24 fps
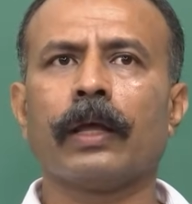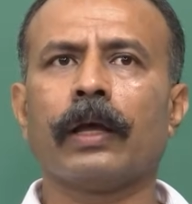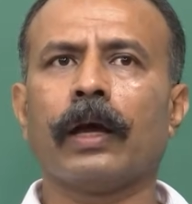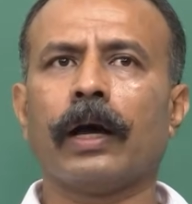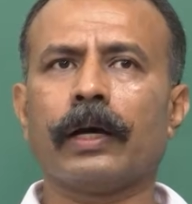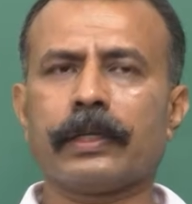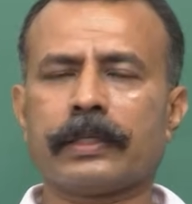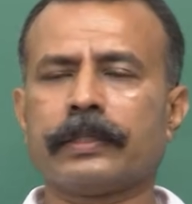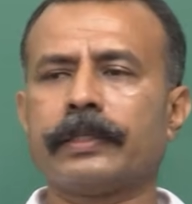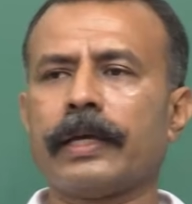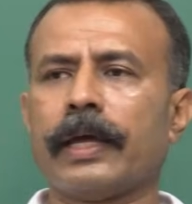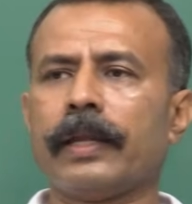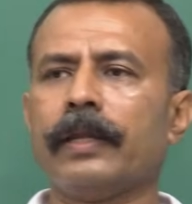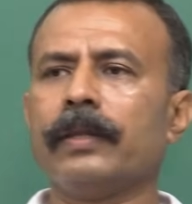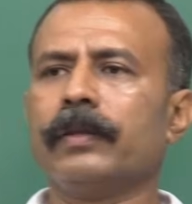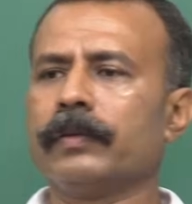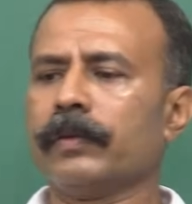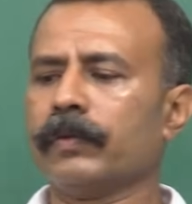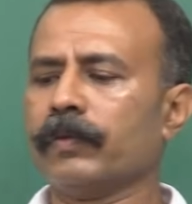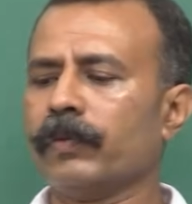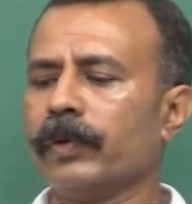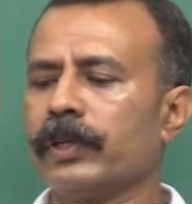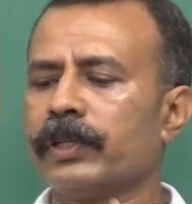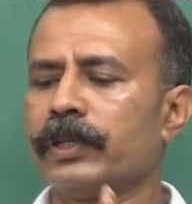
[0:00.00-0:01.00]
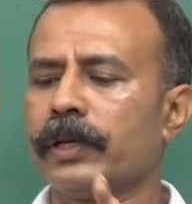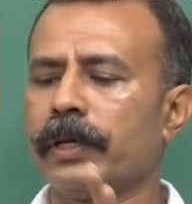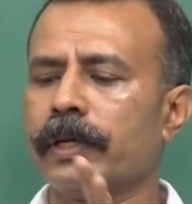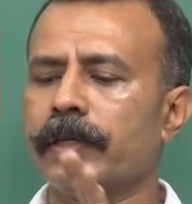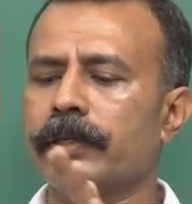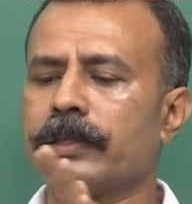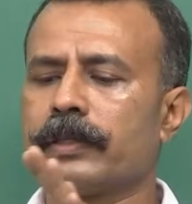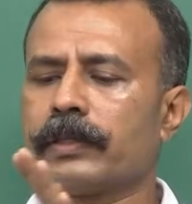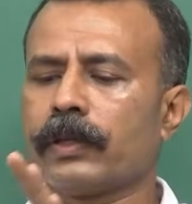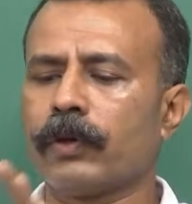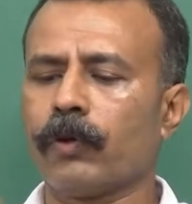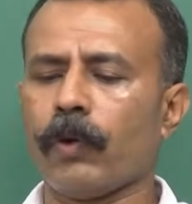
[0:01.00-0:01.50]
a cell which
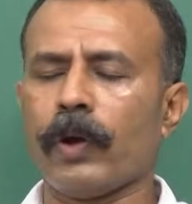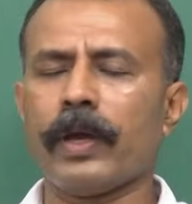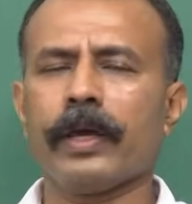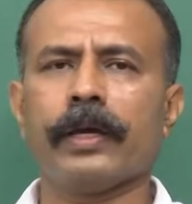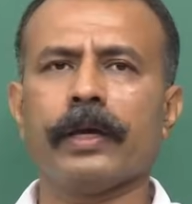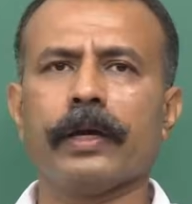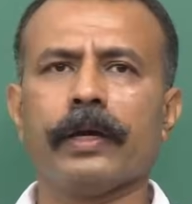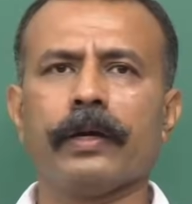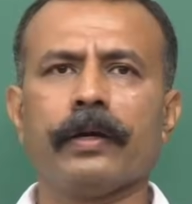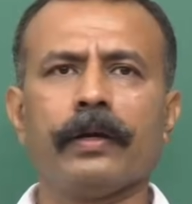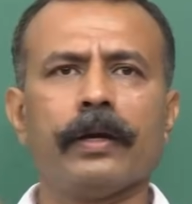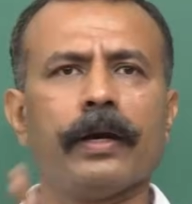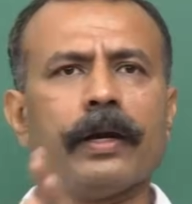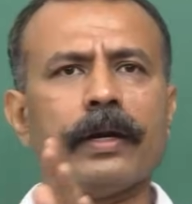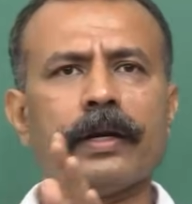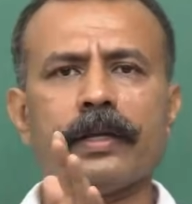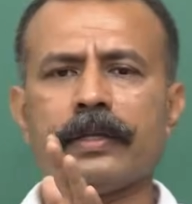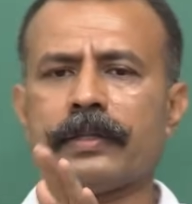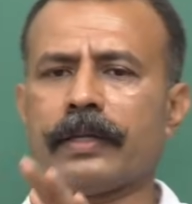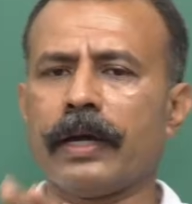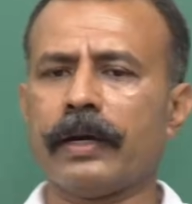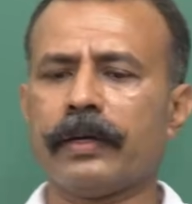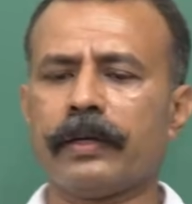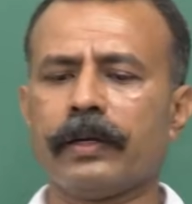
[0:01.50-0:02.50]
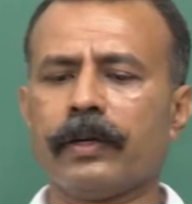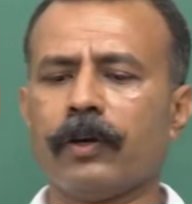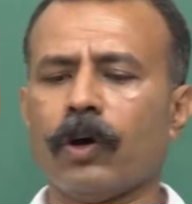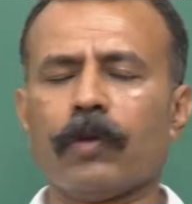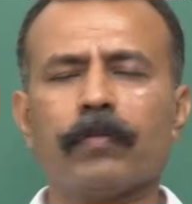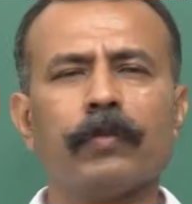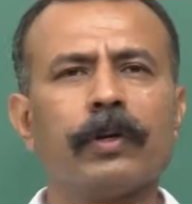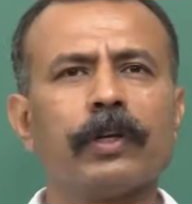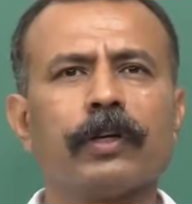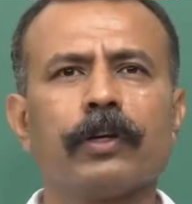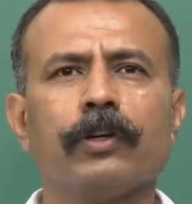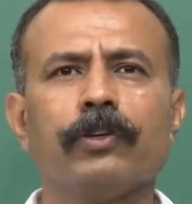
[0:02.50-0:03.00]
is growing here, it is under
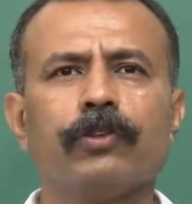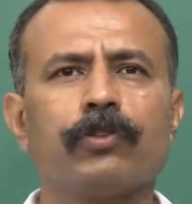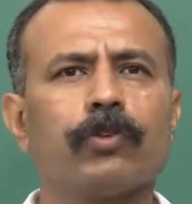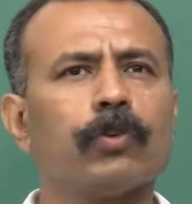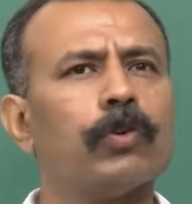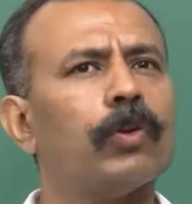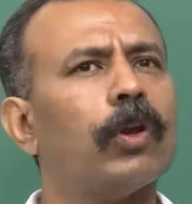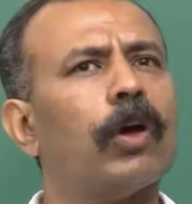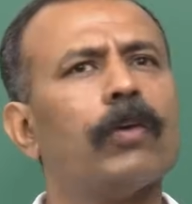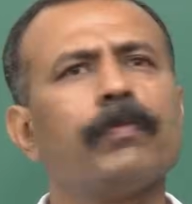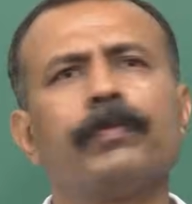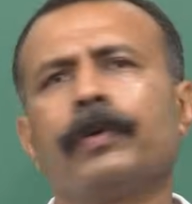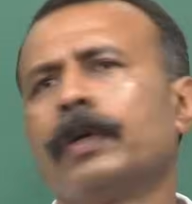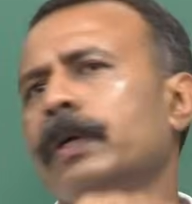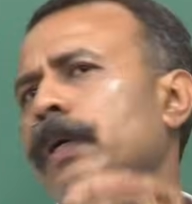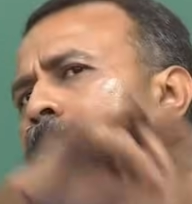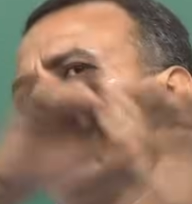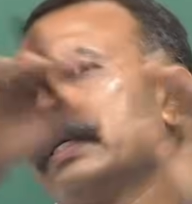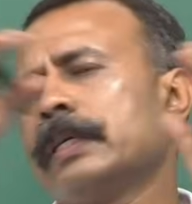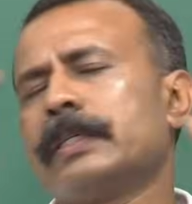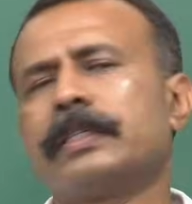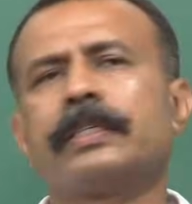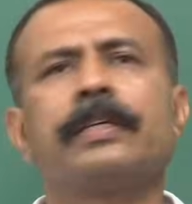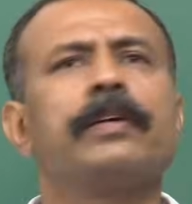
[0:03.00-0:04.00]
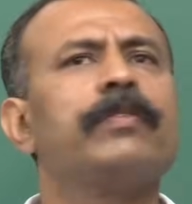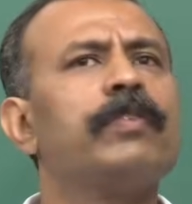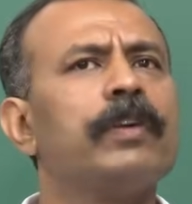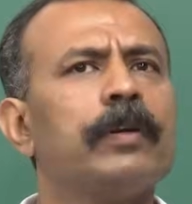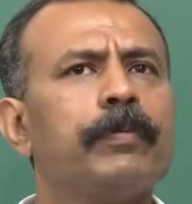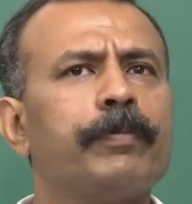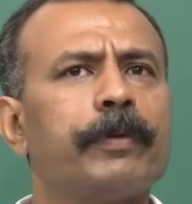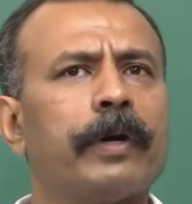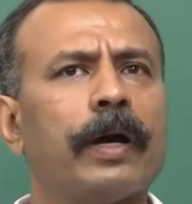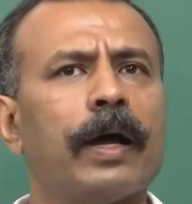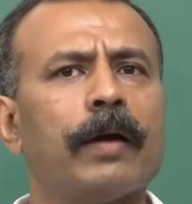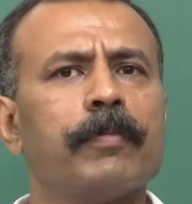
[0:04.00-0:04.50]
normal control of several
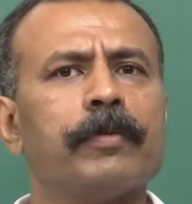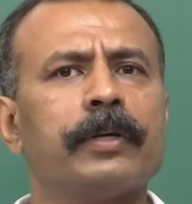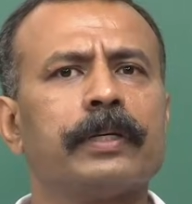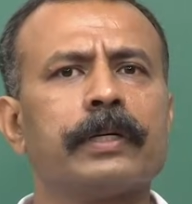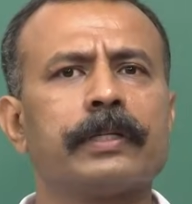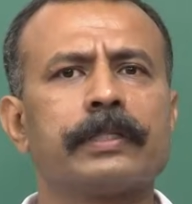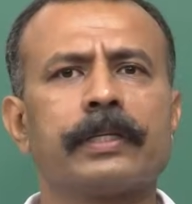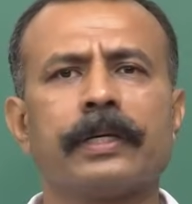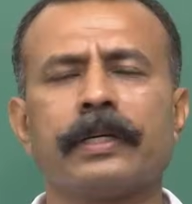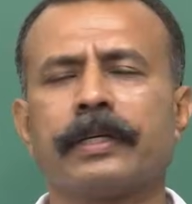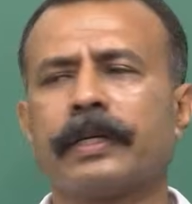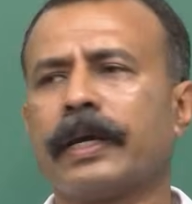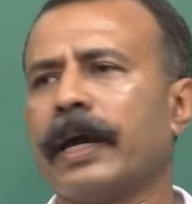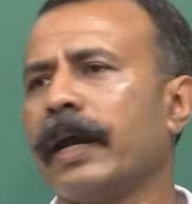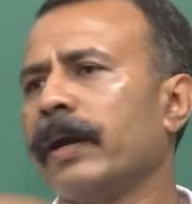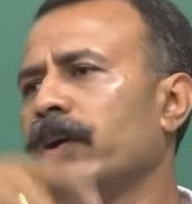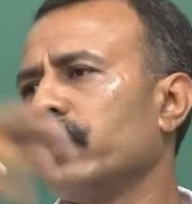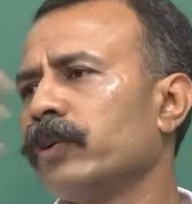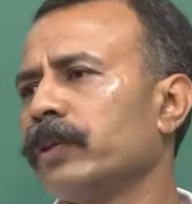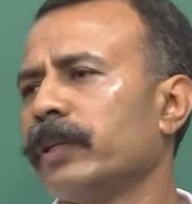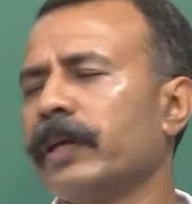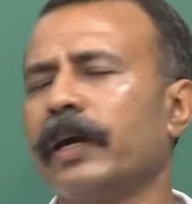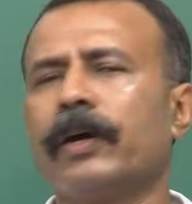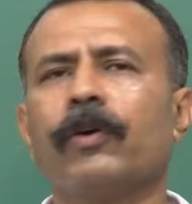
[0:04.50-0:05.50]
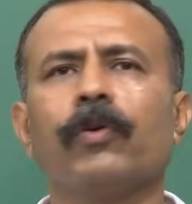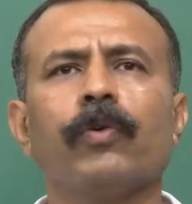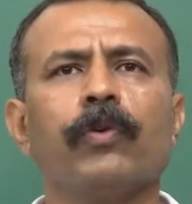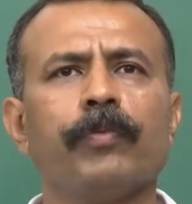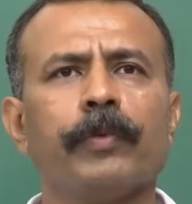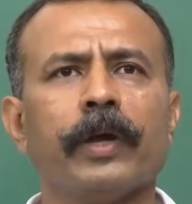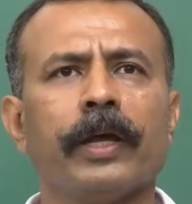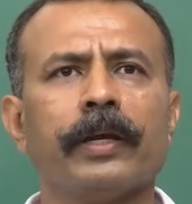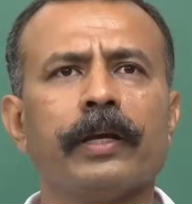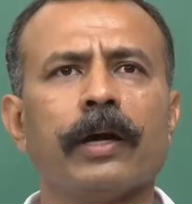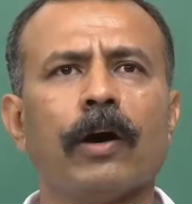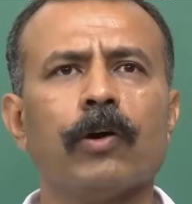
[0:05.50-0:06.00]
parameters, it cannot, there won't
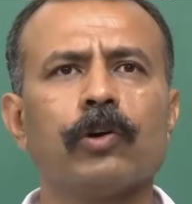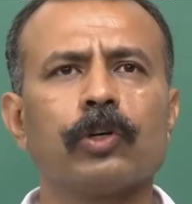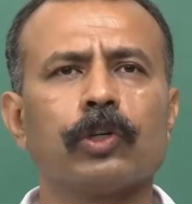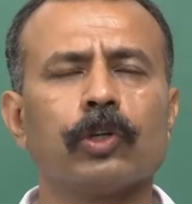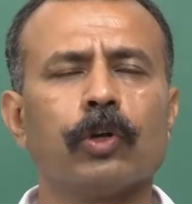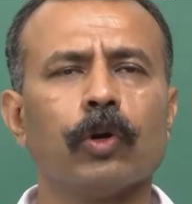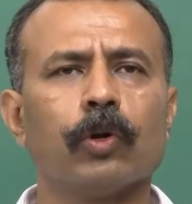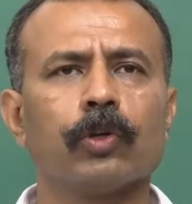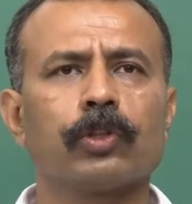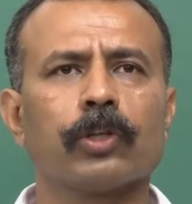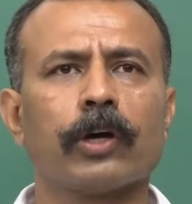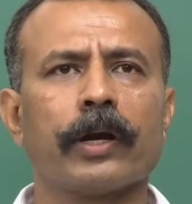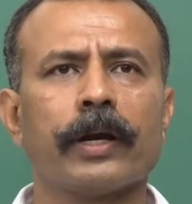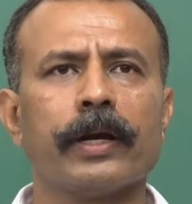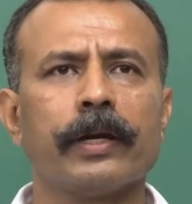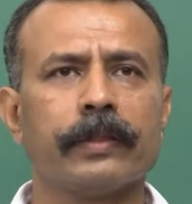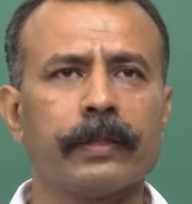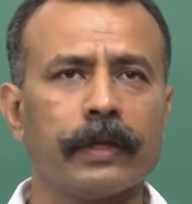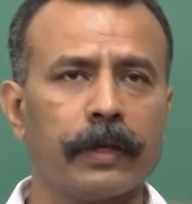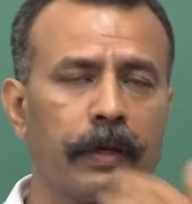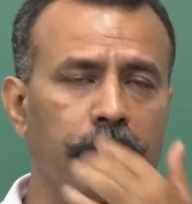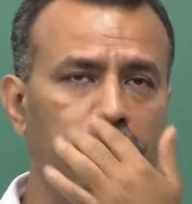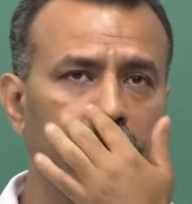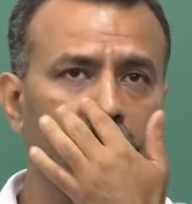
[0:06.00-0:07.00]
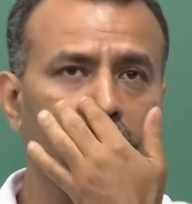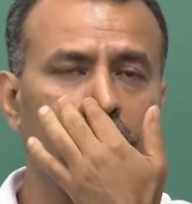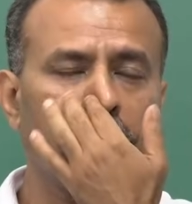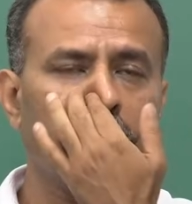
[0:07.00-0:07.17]
be any outgrowth or anything.